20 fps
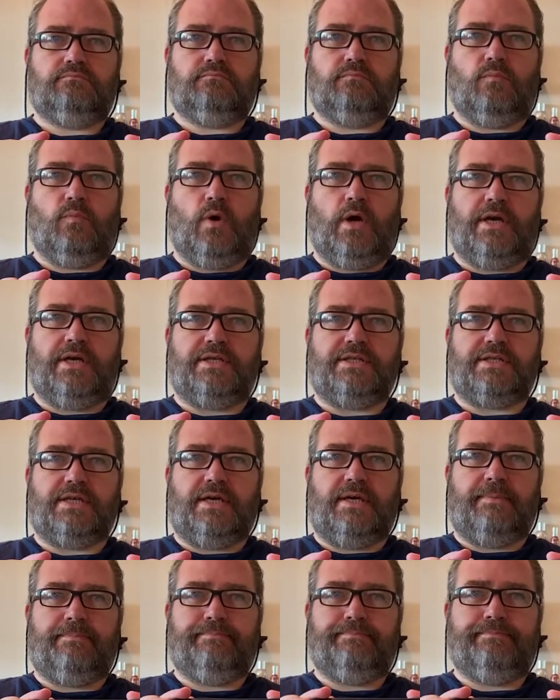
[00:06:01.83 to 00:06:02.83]
Way in
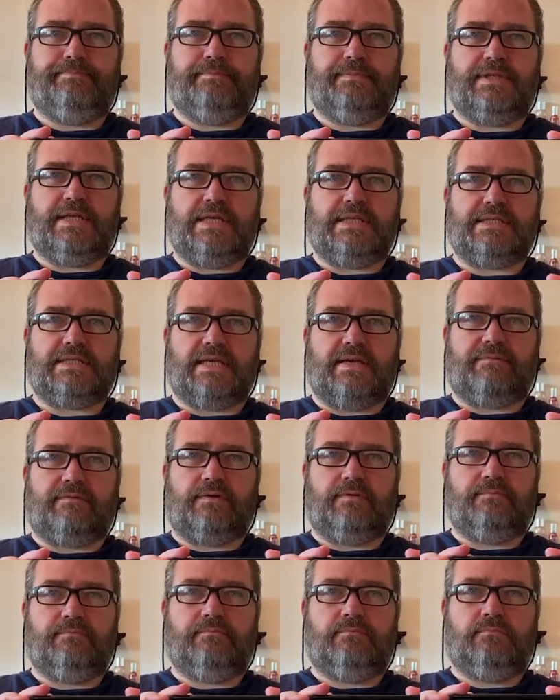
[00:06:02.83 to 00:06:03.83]
time, day 7.
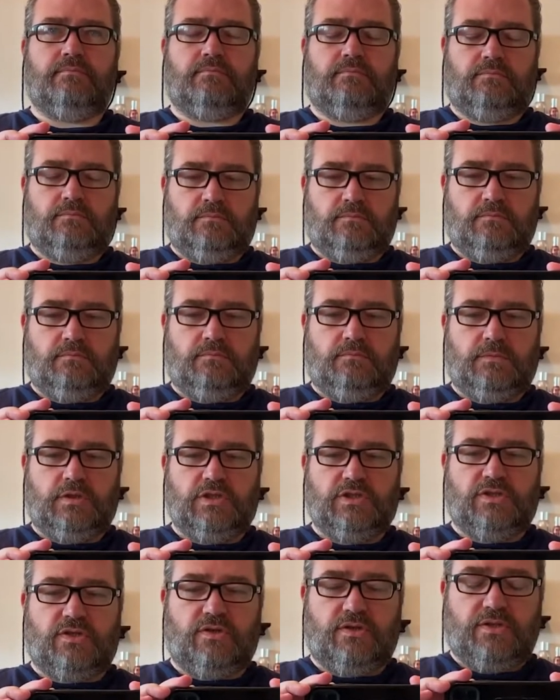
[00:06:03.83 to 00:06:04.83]
Let's do